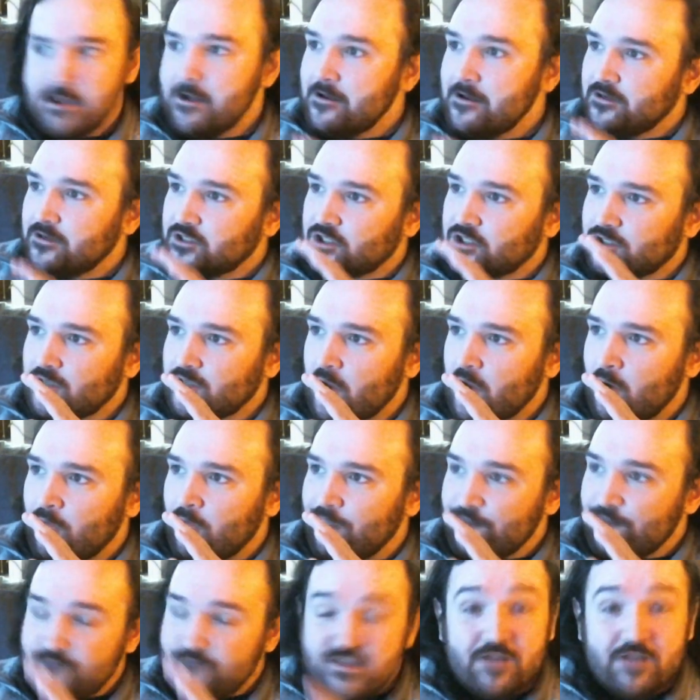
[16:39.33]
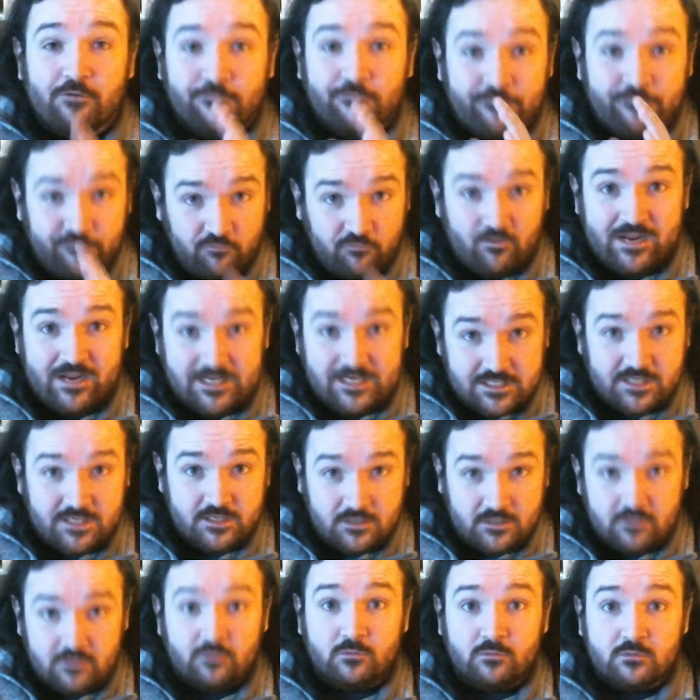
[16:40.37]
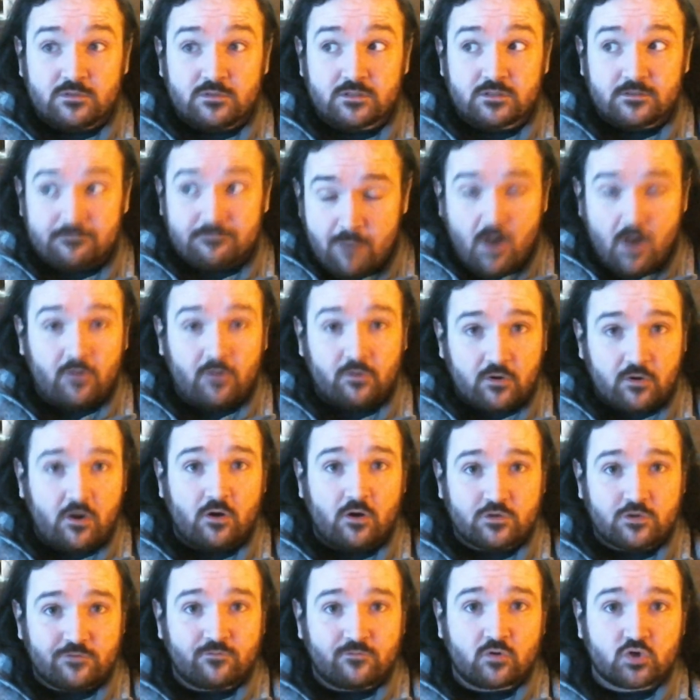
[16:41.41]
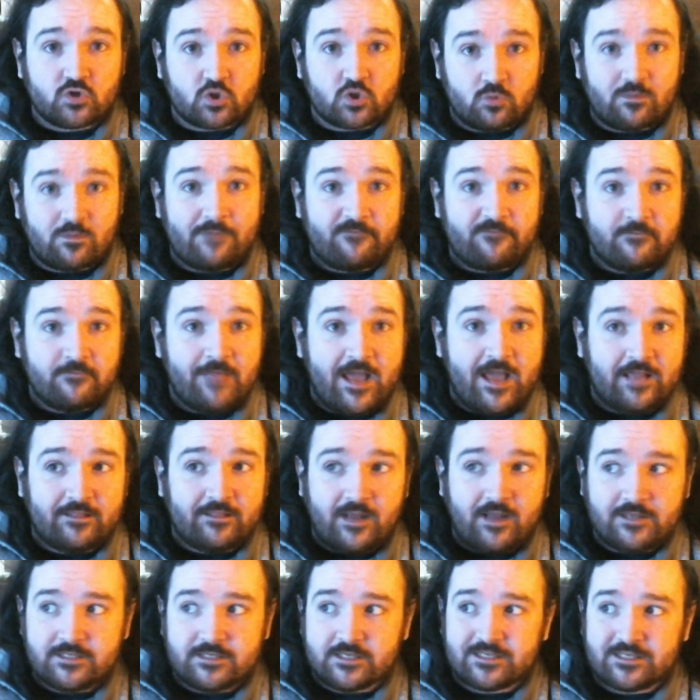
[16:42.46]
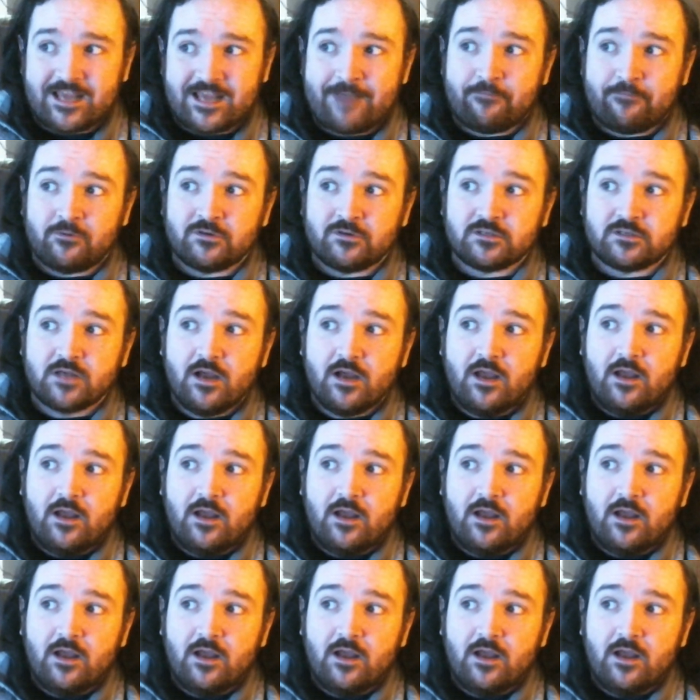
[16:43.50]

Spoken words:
So feel free to use modern controversial rip from the headlines examples.